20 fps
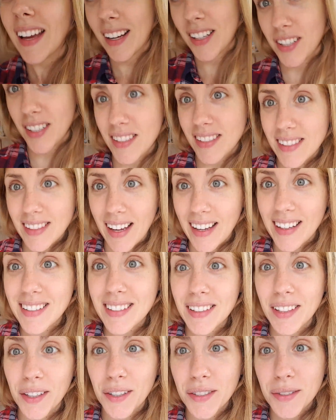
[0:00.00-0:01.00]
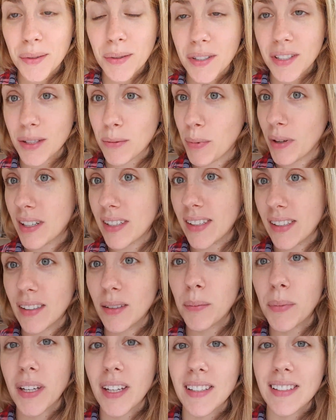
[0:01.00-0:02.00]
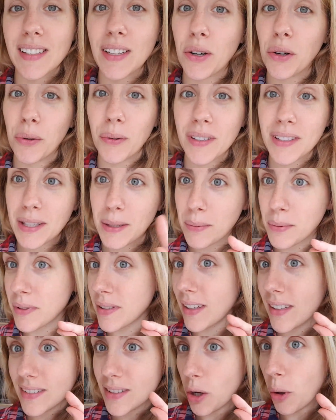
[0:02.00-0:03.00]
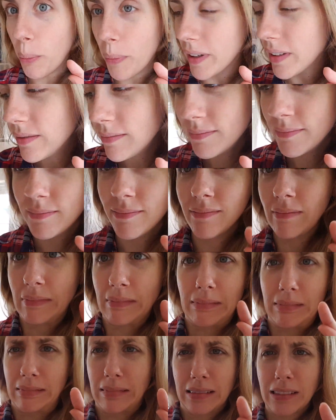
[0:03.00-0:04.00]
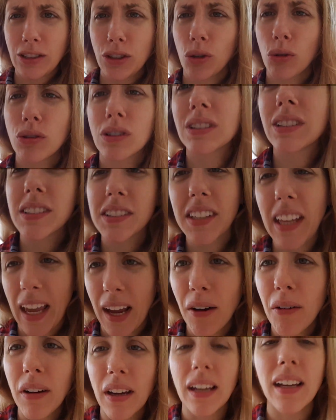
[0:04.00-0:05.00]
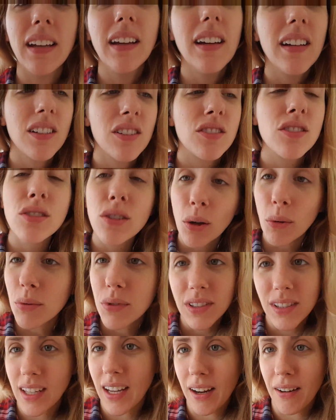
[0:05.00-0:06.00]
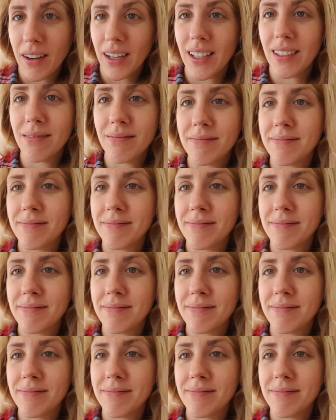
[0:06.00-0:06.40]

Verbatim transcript: He actually has his eyes closed, which is a big deal, because he always sleeps with his eyes open. So scary. So scary.